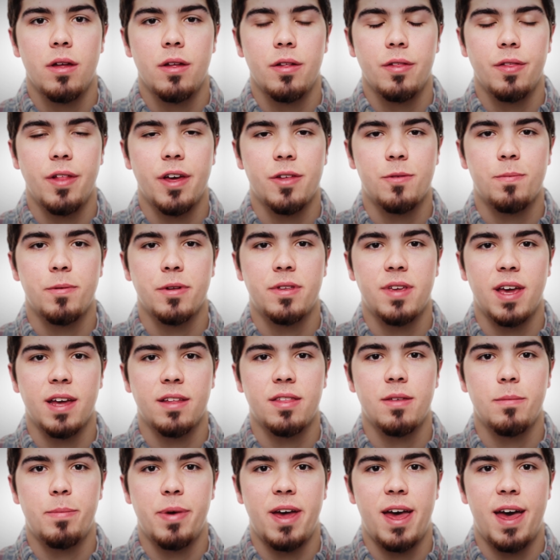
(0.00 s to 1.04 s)
Let's
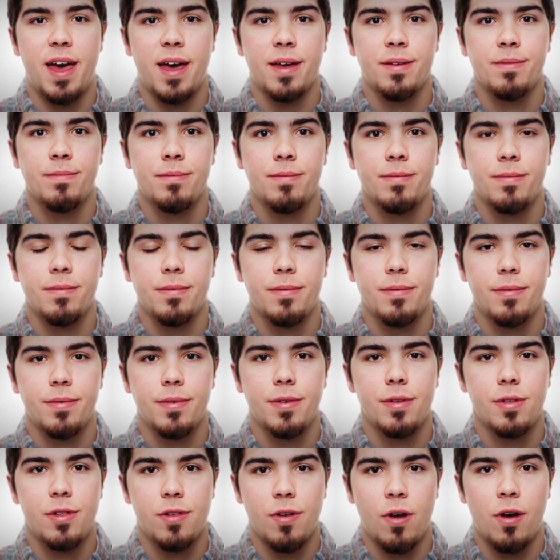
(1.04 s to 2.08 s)
protect the pack.
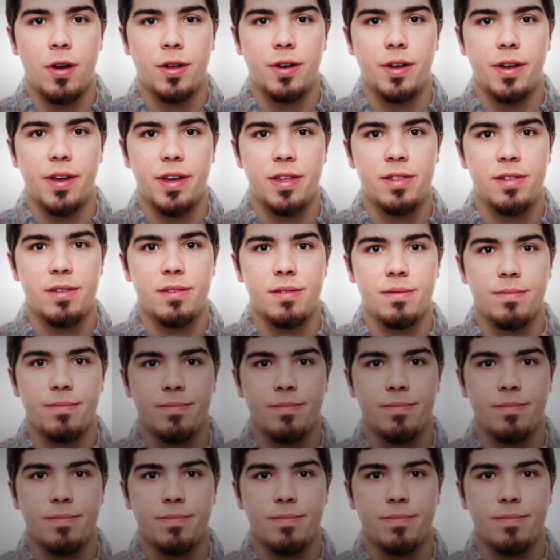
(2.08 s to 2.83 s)
It's on us.